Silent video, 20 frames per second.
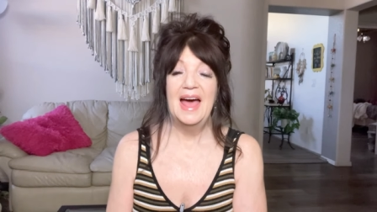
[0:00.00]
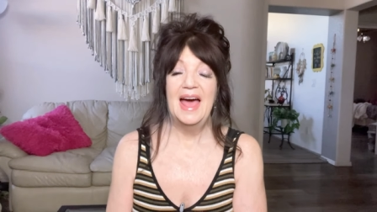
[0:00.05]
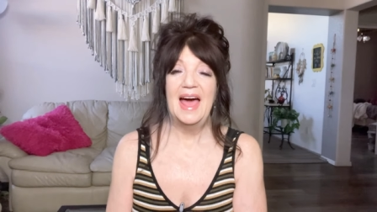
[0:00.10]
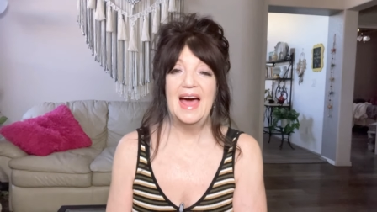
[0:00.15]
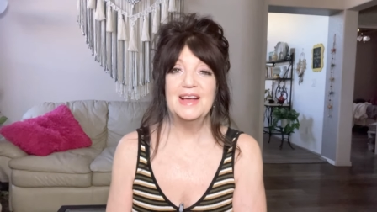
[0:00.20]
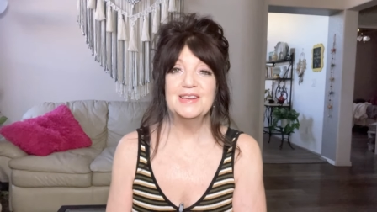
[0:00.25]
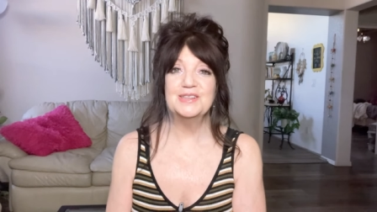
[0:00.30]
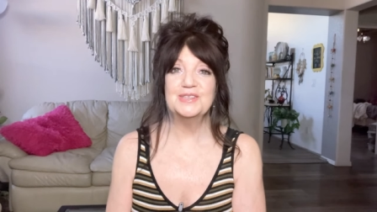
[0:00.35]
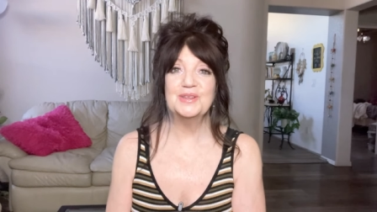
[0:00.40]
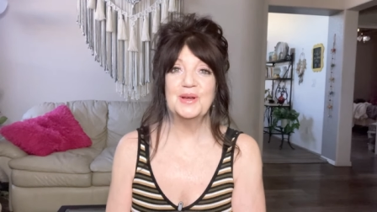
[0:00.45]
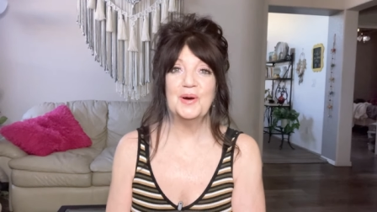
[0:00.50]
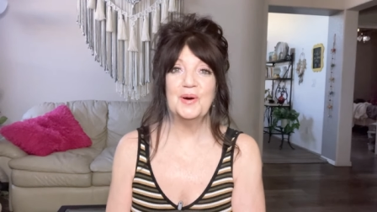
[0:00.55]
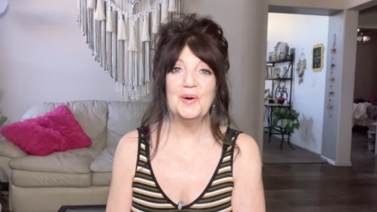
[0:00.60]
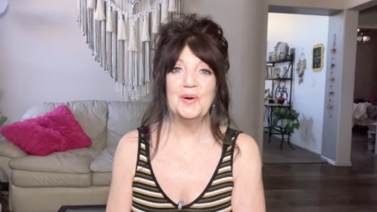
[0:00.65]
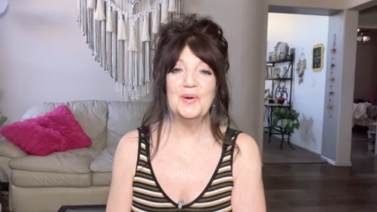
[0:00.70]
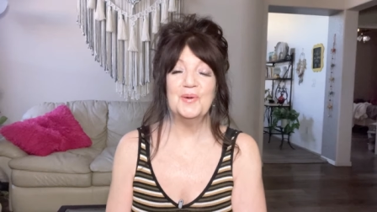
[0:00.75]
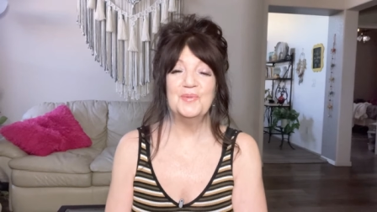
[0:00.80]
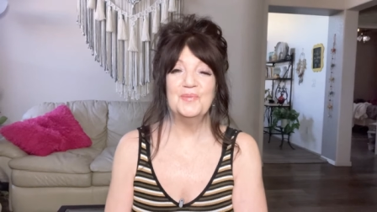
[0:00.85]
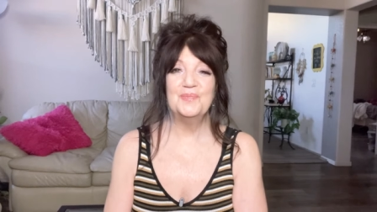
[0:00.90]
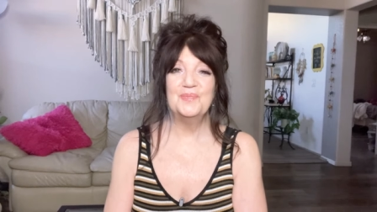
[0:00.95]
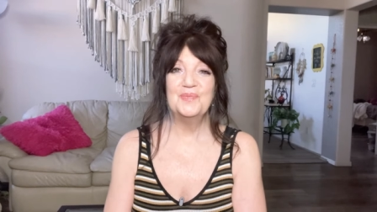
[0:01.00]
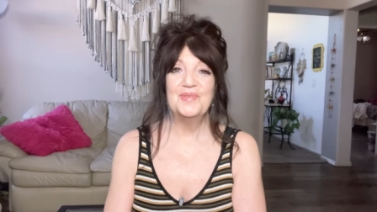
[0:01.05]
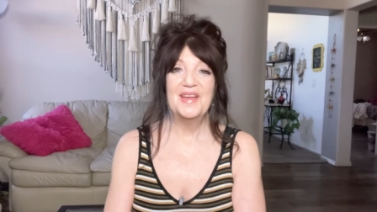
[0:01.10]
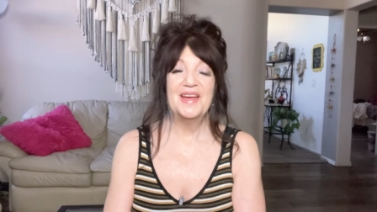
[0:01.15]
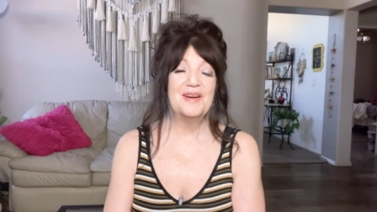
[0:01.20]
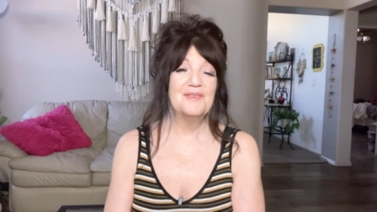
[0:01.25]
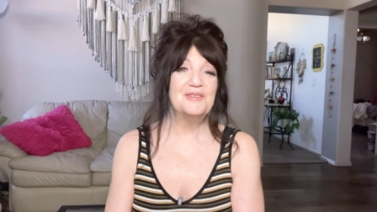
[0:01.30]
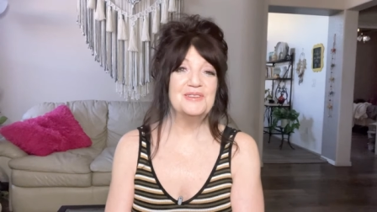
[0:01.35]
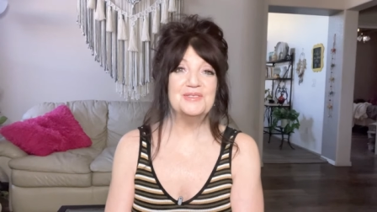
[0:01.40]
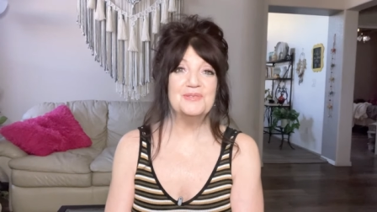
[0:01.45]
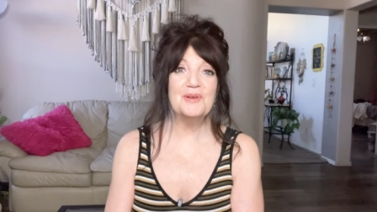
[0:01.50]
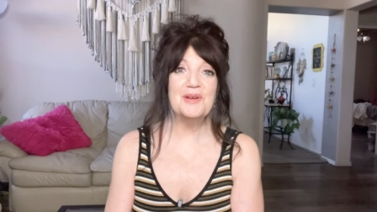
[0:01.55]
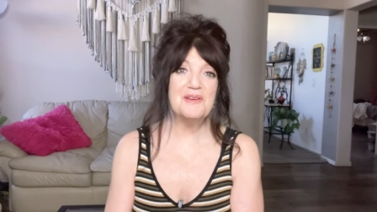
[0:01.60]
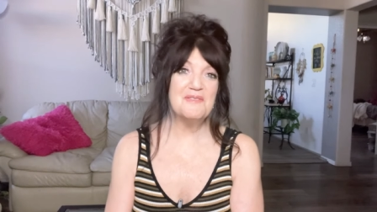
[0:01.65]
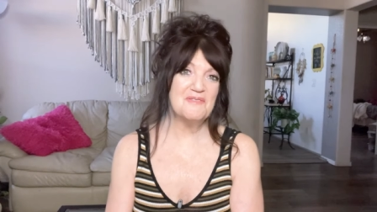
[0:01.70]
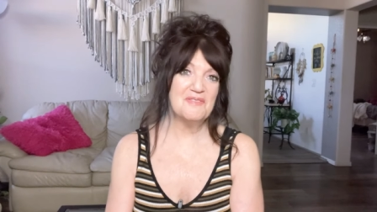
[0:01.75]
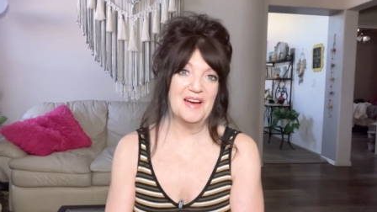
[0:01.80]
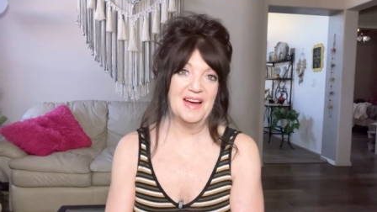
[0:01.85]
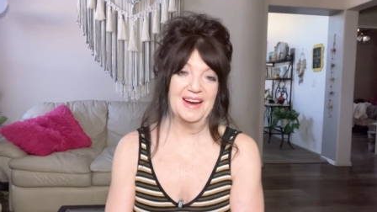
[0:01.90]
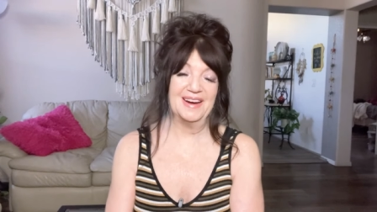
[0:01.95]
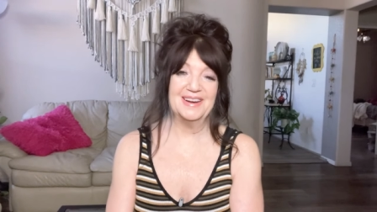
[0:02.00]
And so it was really fun.